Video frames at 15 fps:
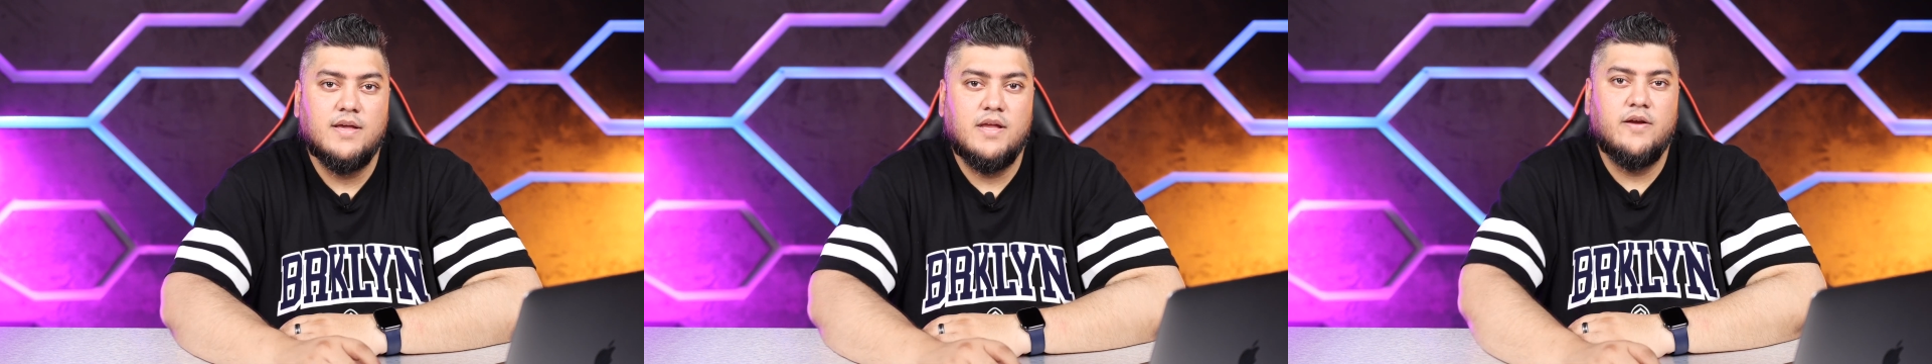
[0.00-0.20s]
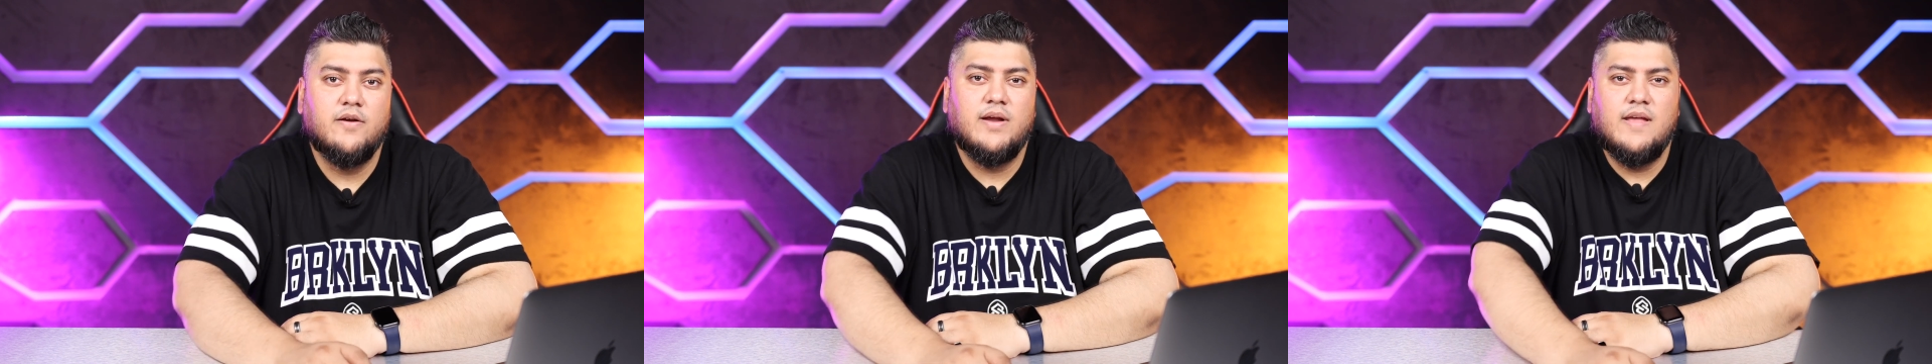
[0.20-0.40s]

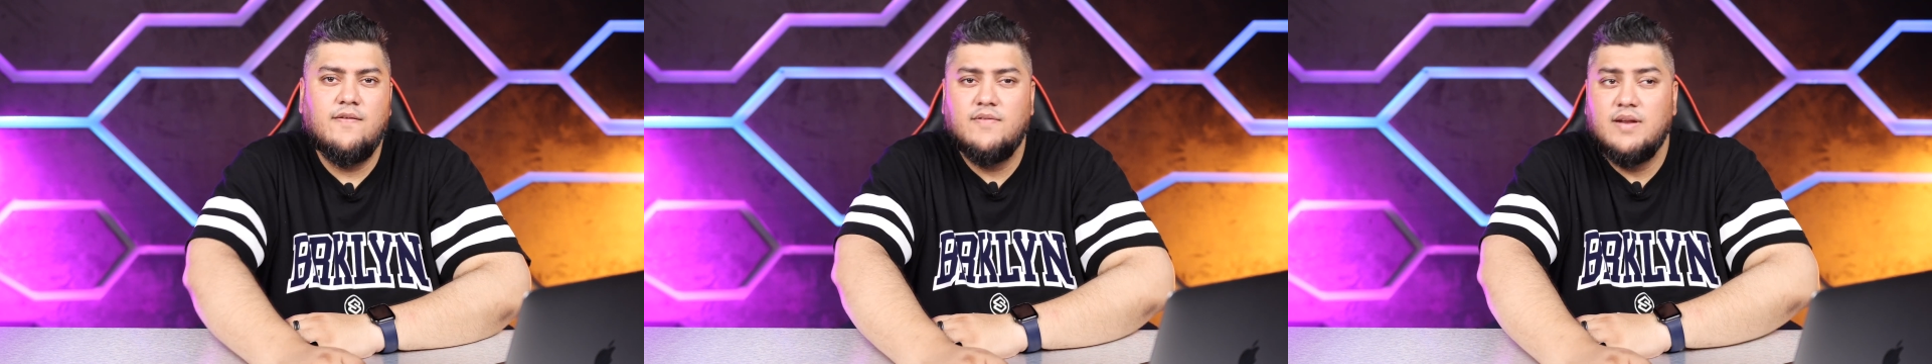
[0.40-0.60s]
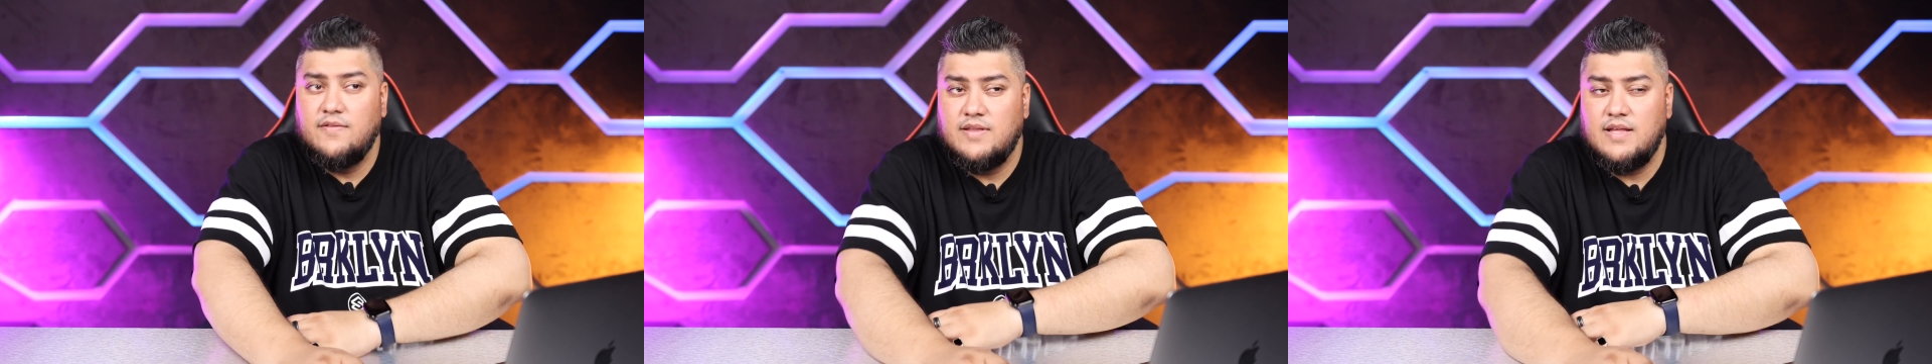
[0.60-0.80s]
here,
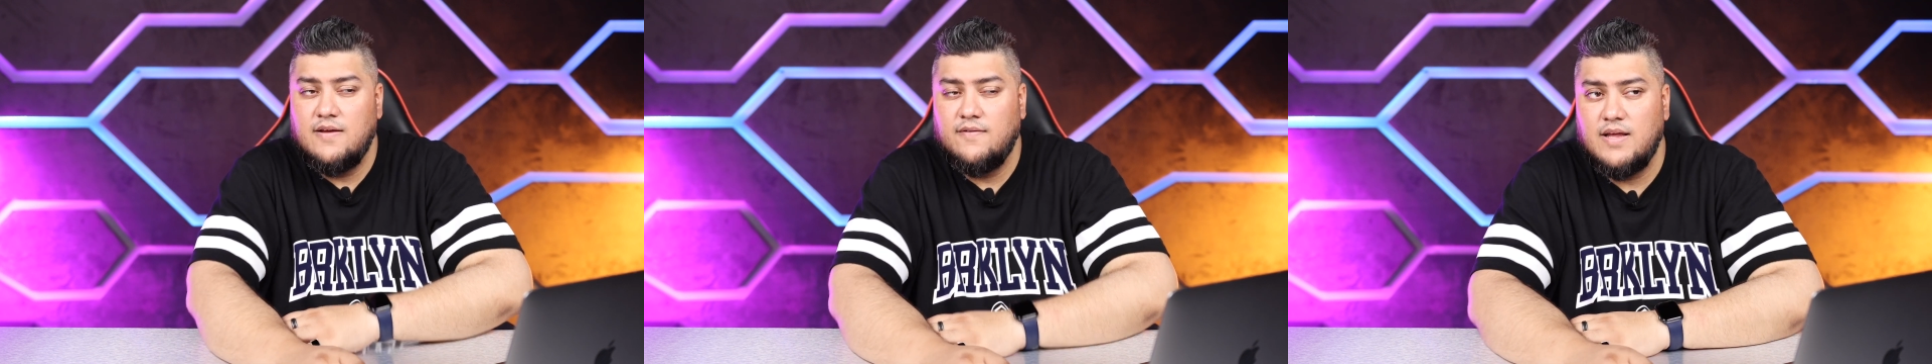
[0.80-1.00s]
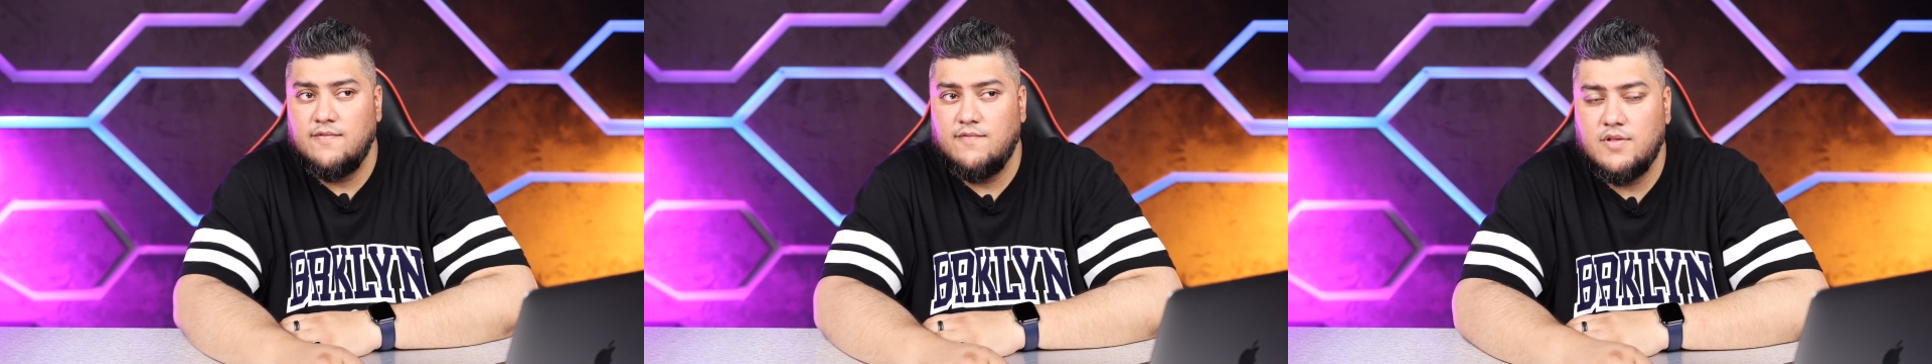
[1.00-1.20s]

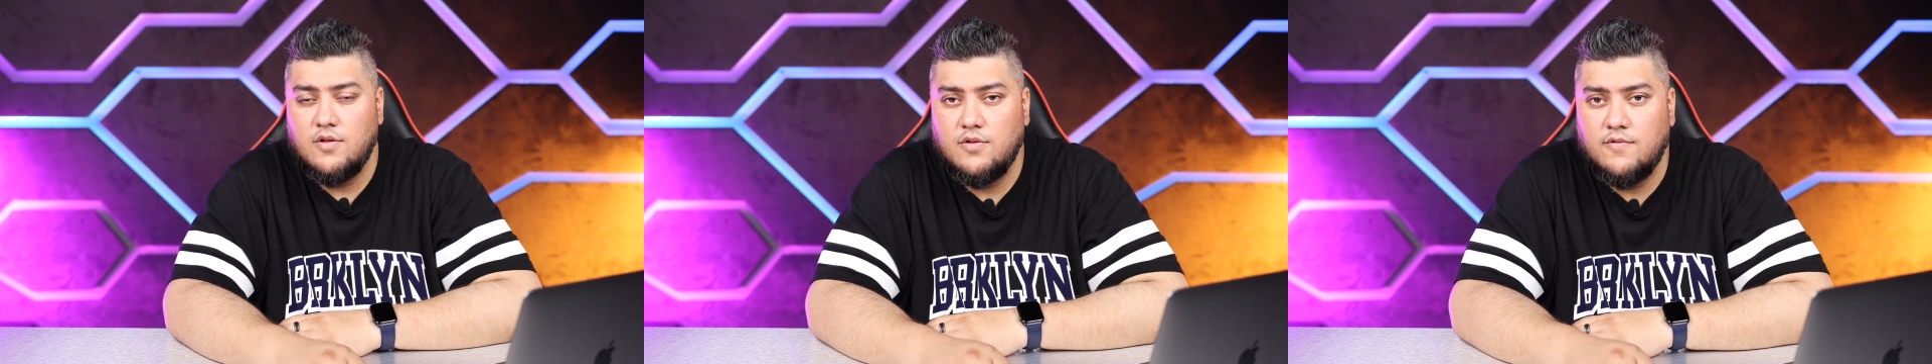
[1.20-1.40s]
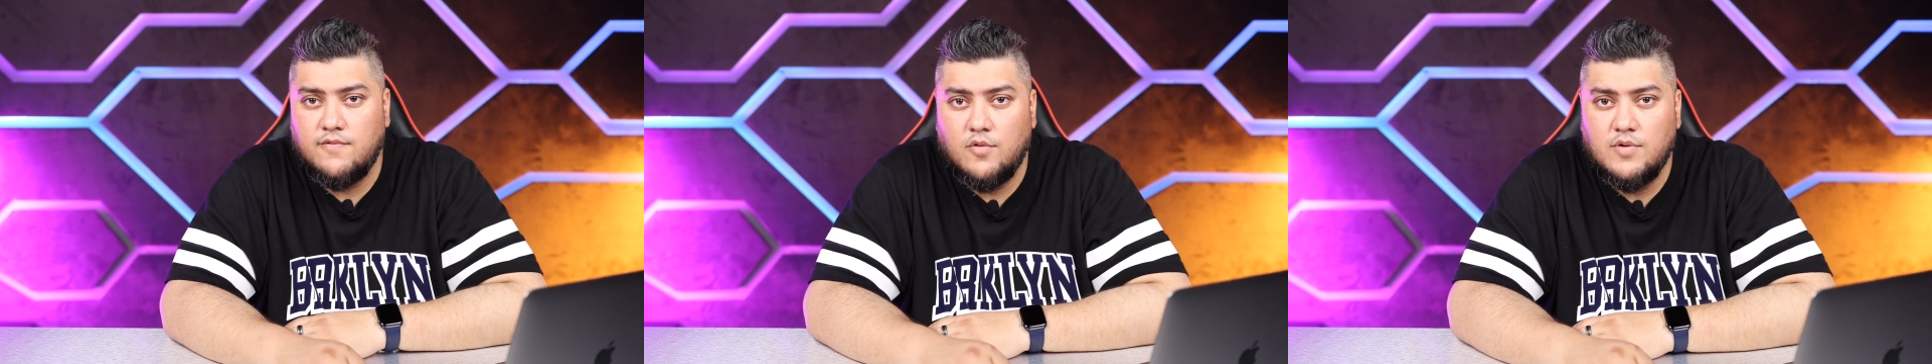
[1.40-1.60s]
even though
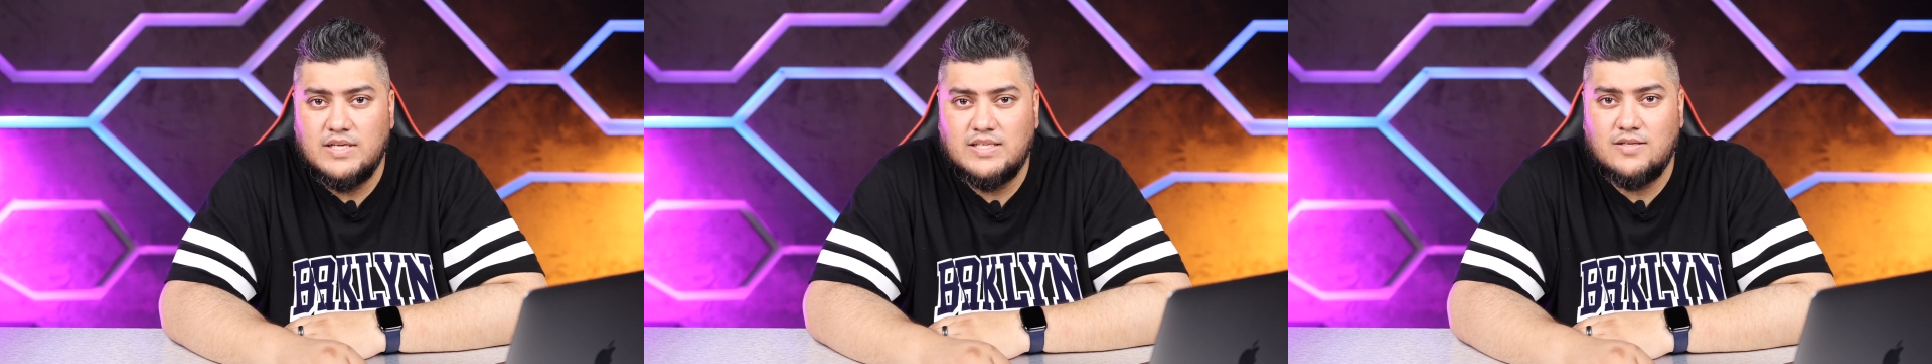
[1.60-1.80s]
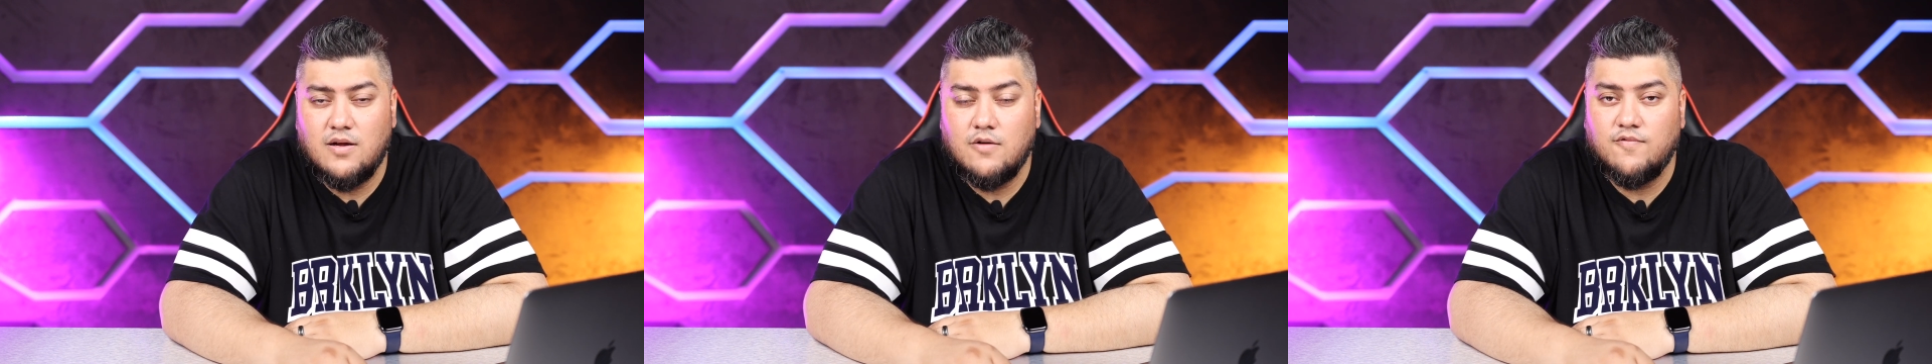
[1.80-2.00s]
the phone
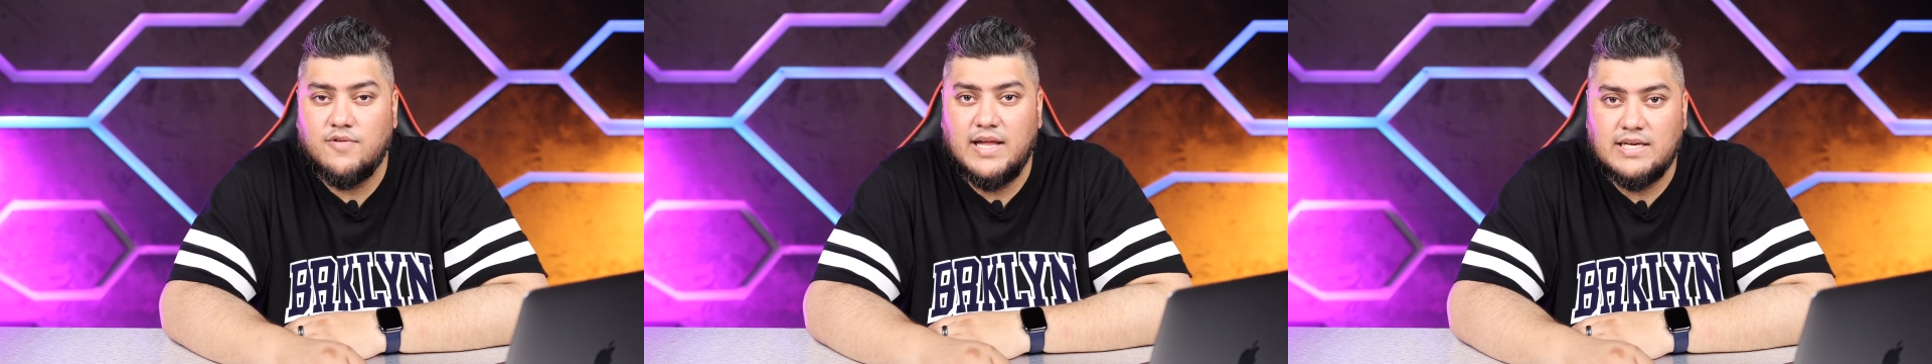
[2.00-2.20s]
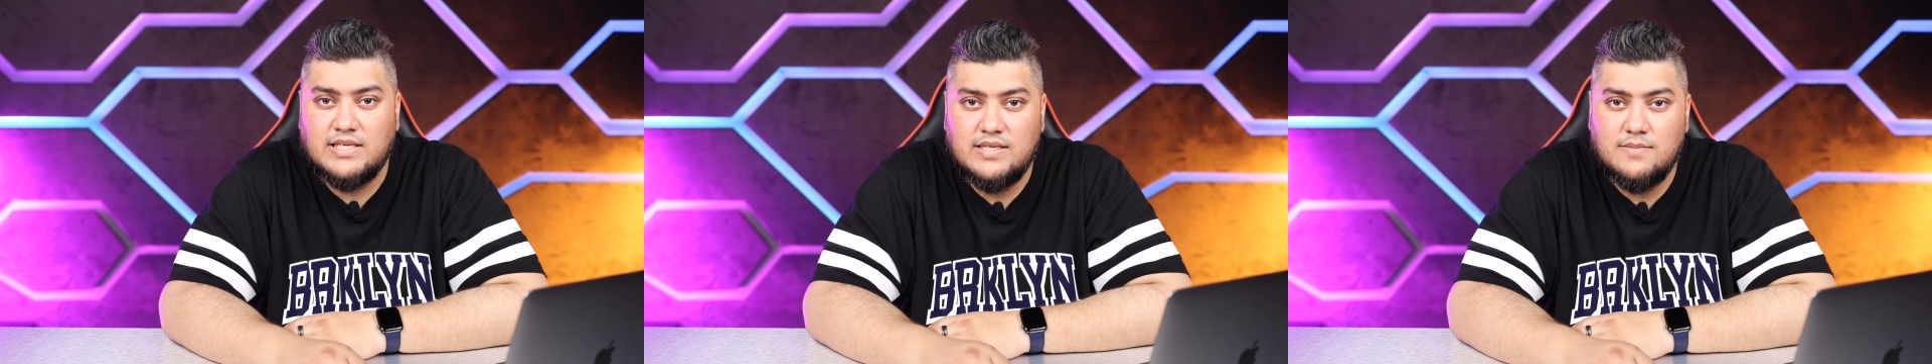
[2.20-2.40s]
is not a
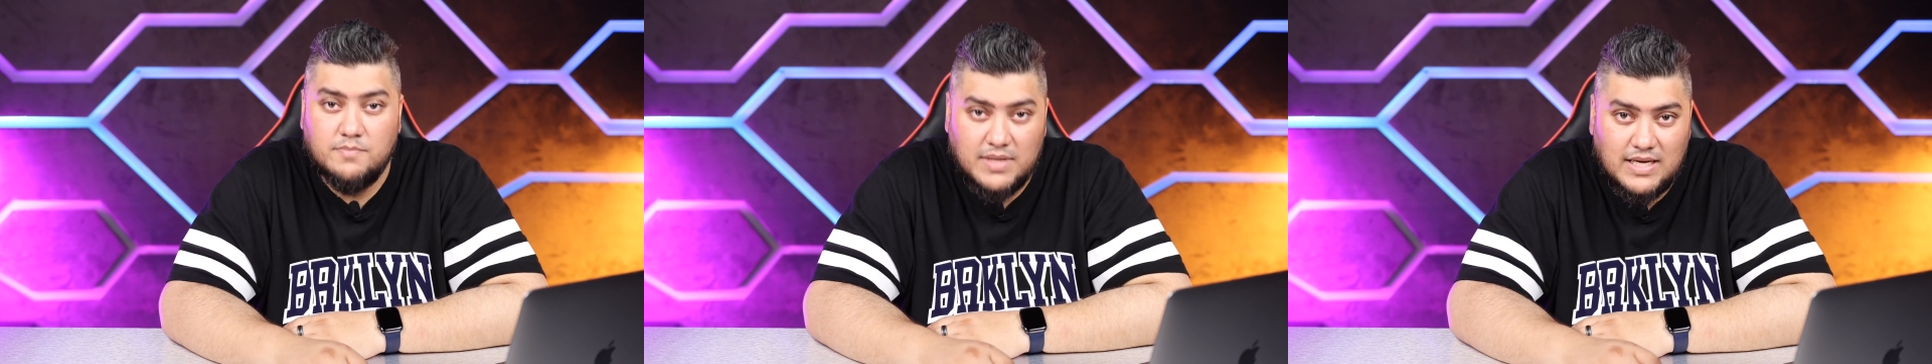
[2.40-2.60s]
flagship,